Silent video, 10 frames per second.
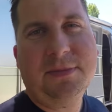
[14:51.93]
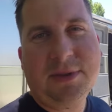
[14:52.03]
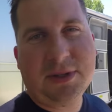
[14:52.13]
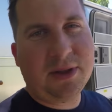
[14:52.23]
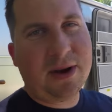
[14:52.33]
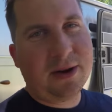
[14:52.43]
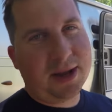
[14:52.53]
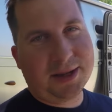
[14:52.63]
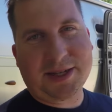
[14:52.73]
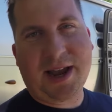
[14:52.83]
So there it
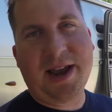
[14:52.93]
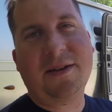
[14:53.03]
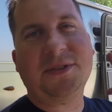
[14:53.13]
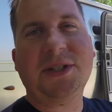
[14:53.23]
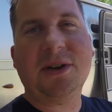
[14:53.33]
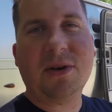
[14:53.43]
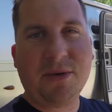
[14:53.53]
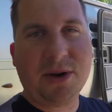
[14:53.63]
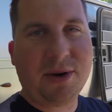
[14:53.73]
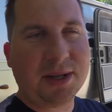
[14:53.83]
is. I have zero
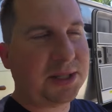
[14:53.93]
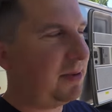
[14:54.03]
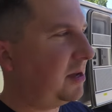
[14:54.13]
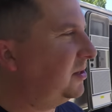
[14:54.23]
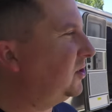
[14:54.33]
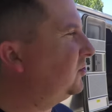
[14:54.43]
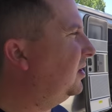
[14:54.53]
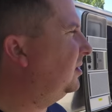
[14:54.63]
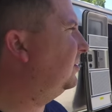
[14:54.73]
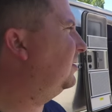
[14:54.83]
regrets about this
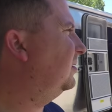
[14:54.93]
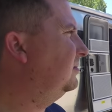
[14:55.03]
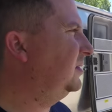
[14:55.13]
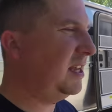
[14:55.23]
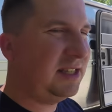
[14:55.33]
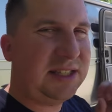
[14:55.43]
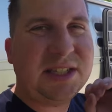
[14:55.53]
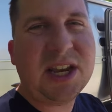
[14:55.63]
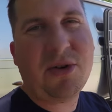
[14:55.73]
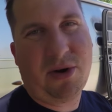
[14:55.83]
trailer.
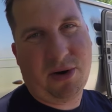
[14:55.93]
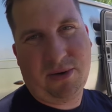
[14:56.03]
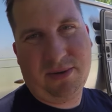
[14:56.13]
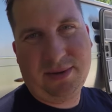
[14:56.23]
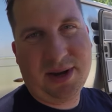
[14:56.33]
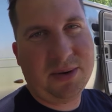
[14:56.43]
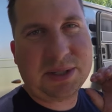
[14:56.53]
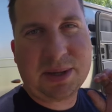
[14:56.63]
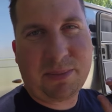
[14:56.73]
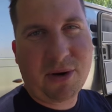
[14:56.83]
Zero. It
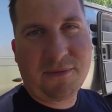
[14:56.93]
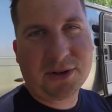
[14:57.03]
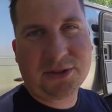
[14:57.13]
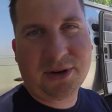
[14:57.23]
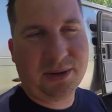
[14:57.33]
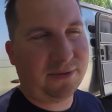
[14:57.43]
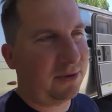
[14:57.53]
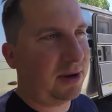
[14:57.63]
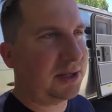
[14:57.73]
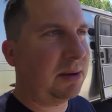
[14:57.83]
was the perfect trailer
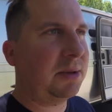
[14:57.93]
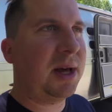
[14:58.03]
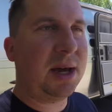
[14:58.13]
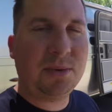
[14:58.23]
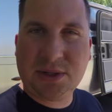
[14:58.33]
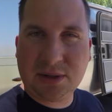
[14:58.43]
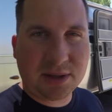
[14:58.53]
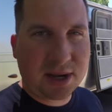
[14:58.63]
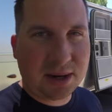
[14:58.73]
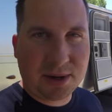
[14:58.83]
for us. I'm glad we
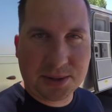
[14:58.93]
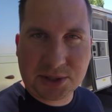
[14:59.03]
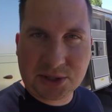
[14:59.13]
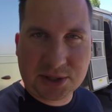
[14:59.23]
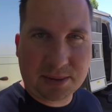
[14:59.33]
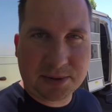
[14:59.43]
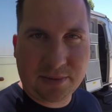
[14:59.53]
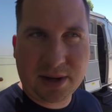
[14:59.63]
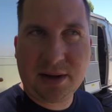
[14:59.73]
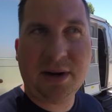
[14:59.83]
took nine months and shopped
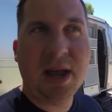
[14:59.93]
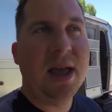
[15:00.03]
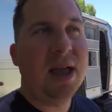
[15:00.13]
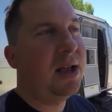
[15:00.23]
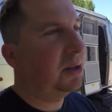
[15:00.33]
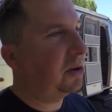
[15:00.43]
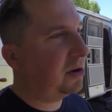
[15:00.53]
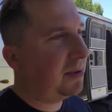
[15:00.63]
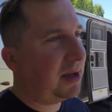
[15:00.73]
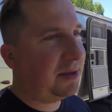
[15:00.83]
around,
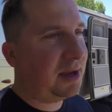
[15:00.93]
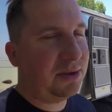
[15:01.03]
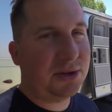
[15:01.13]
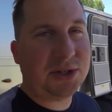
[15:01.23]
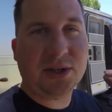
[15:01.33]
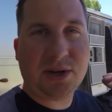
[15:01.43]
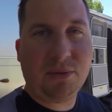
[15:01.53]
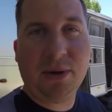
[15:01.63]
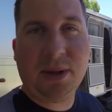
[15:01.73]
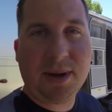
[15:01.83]
learned about the others because it
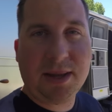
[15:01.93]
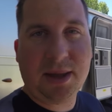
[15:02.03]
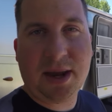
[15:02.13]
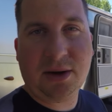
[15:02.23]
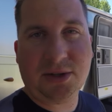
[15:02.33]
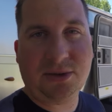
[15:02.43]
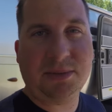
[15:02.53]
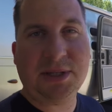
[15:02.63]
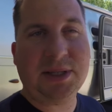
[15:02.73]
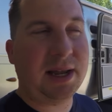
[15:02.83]
really made the
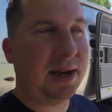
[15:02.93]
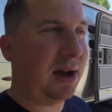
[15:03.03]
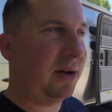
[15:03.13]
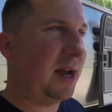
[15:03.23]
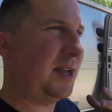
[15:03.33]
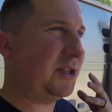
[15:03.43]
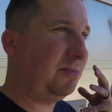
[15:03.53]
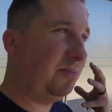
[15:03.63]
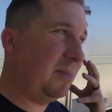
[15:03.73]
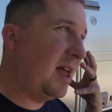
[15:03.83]
Airstream stand out as,
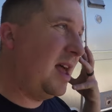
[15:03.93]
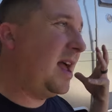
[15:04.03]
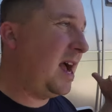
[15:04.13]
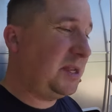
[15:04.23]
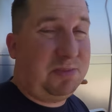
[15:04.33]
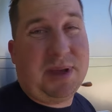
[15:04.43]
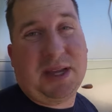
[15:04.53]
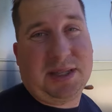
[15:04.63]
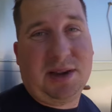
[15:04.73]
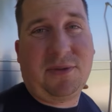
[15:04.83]
as
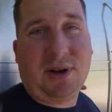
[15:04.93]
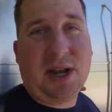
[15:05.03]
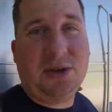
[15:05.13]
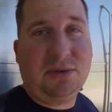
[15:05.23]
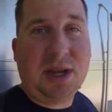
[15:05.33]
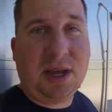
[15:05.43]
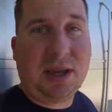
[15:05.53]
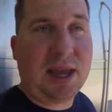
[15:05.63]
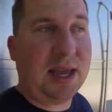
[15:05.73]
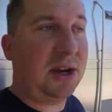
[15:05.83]
being different and
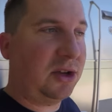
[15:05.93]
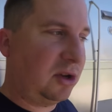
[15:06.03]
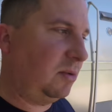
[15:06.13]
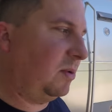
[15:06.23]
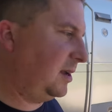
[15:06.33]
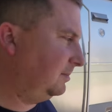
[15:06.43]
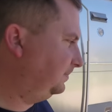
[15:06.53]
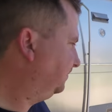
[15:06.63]
unique in a good way.